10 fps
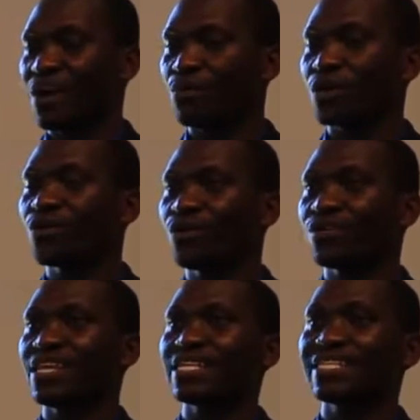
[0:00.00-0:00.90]
we
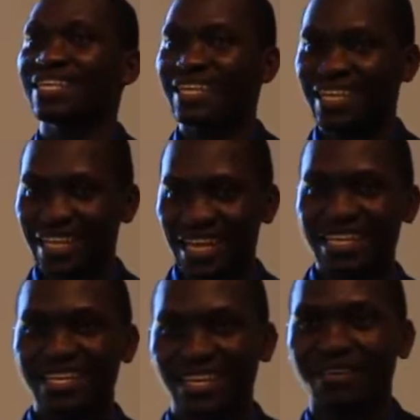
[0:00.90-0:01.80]
call that a
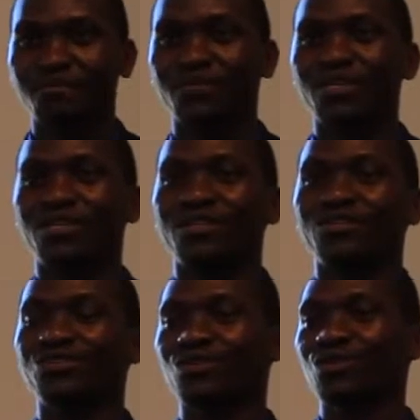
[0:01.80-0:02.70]
clan name.
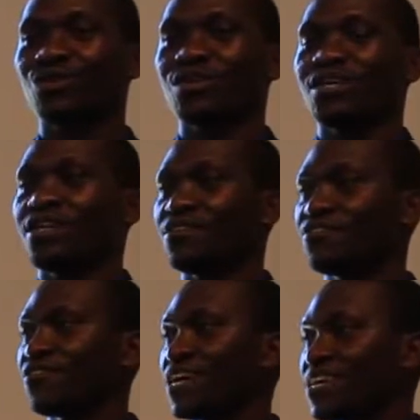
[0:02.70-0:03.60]
So
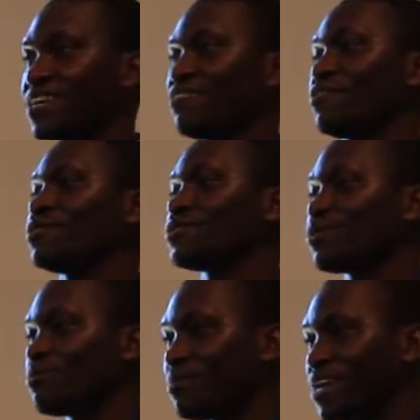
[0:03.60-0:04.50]
if I give
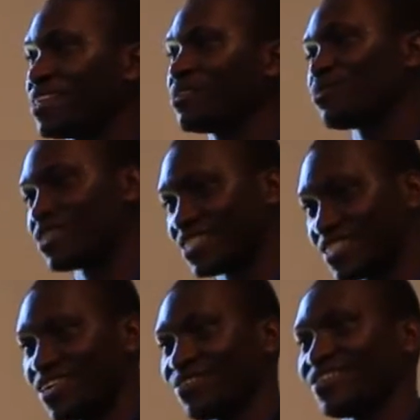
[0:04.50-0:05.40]
also birth to a
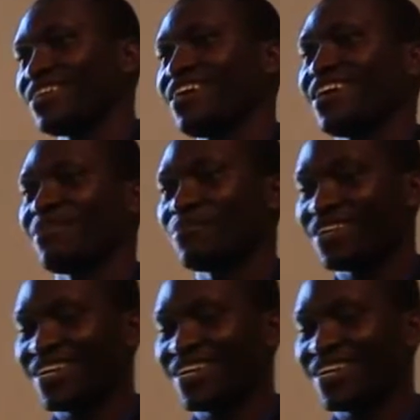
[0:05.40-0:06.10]
child, I'm